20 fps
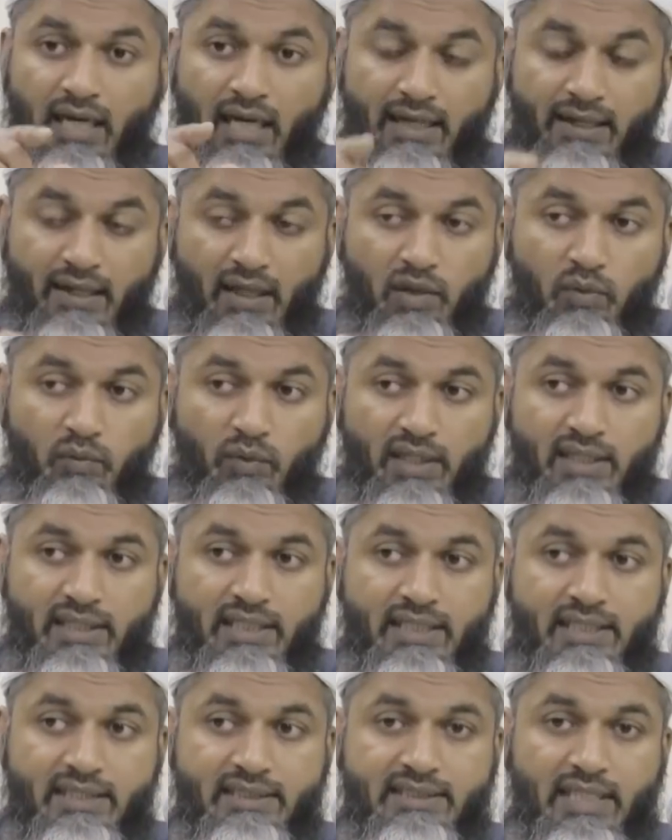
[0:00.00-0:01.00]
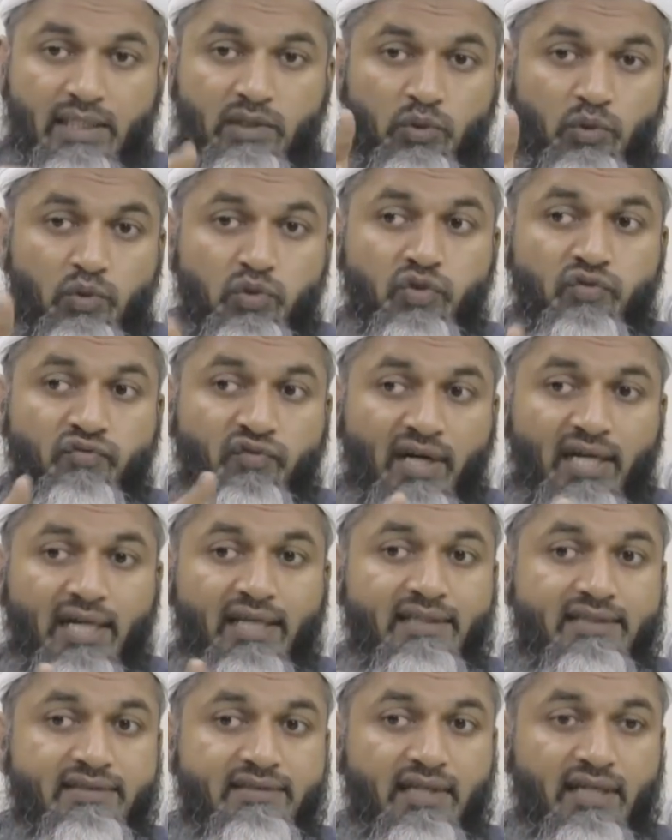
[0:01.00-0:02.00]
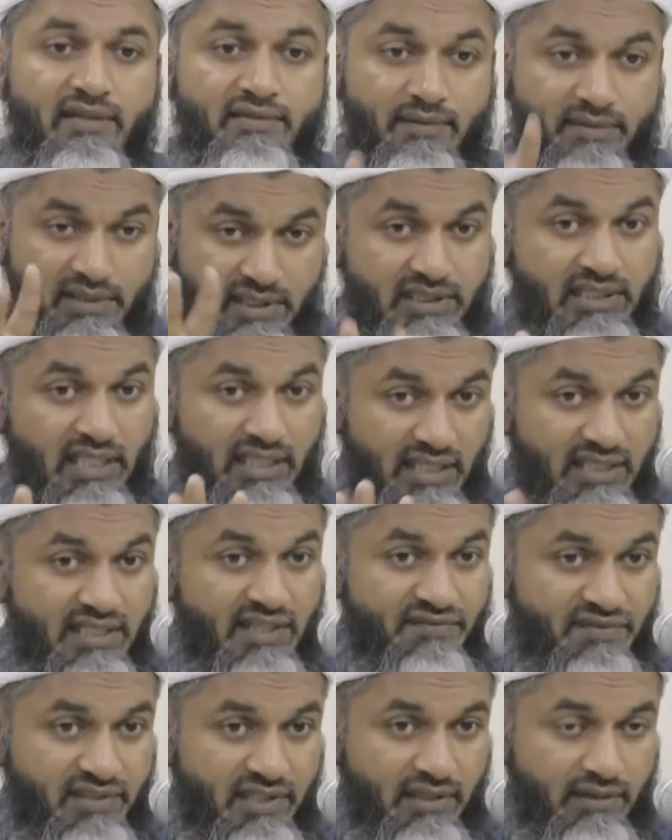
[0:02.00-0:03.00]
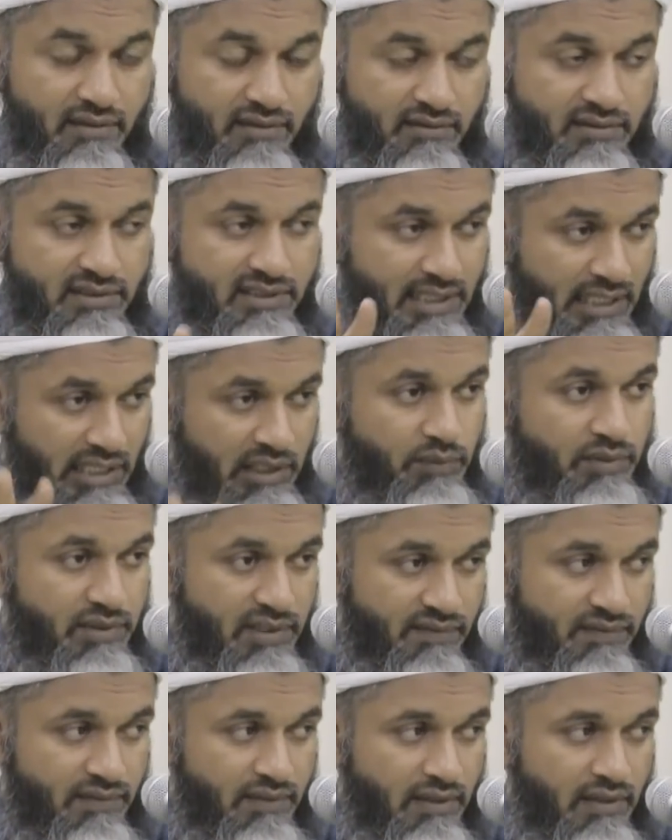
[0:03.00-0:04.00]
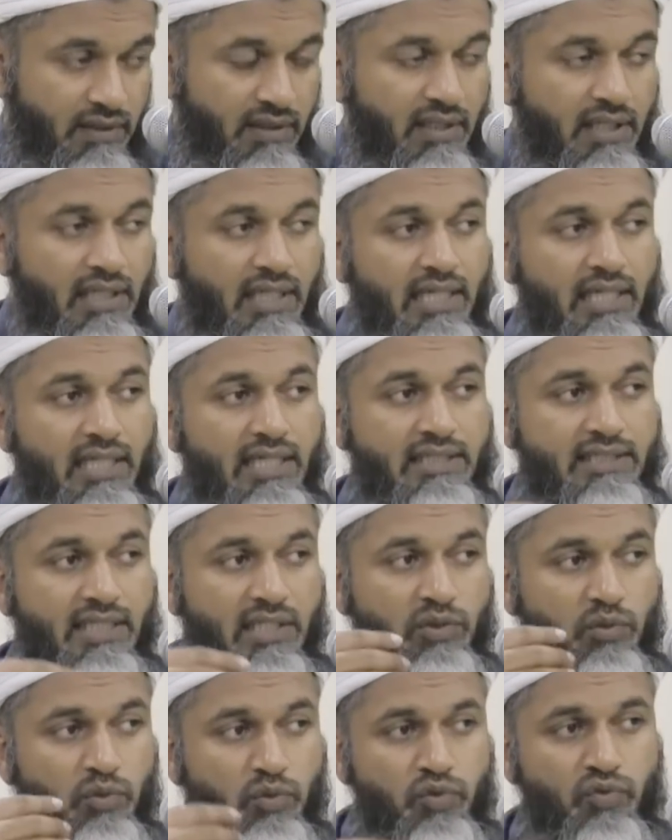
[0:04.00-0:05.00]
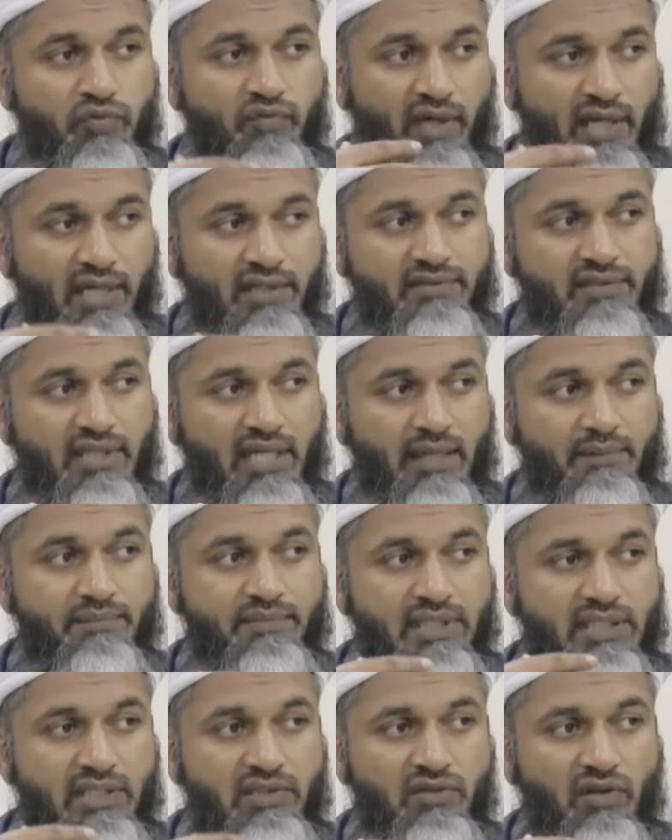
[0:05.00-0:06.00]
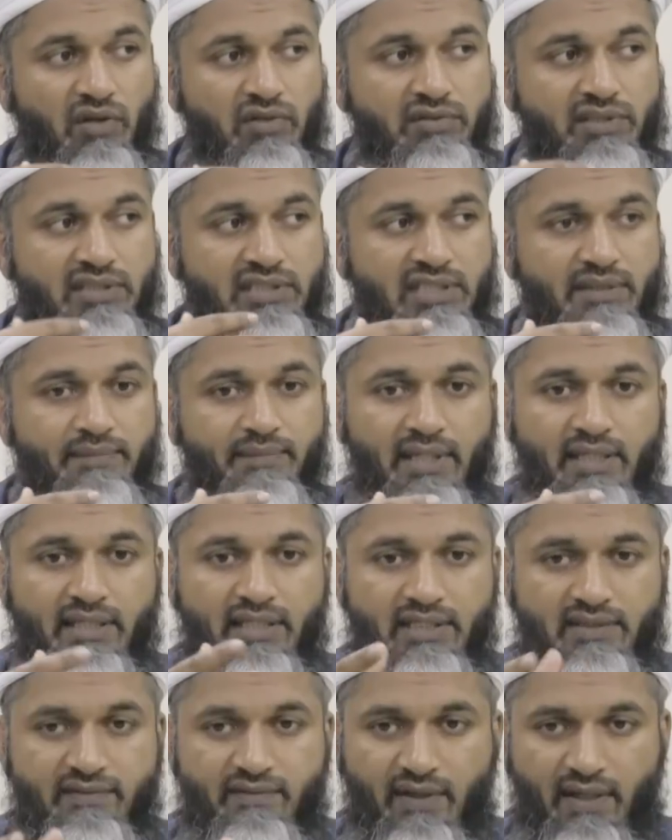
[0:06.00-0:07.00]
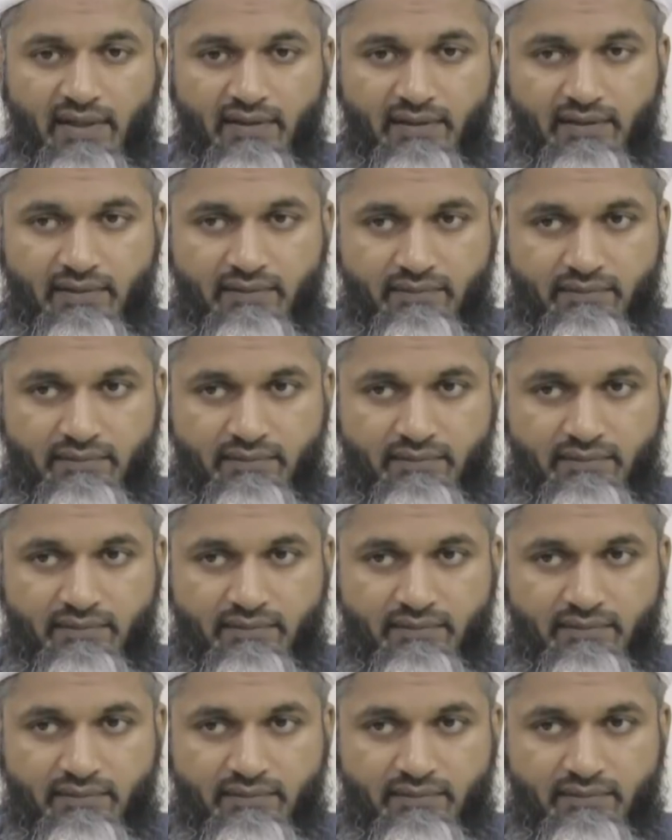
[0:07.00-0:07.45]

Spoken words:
Another one is that Yusuf alayhi salam, this is another tafsir, genuine tafsir, that Yusuf alayhi salam did not disobey his father.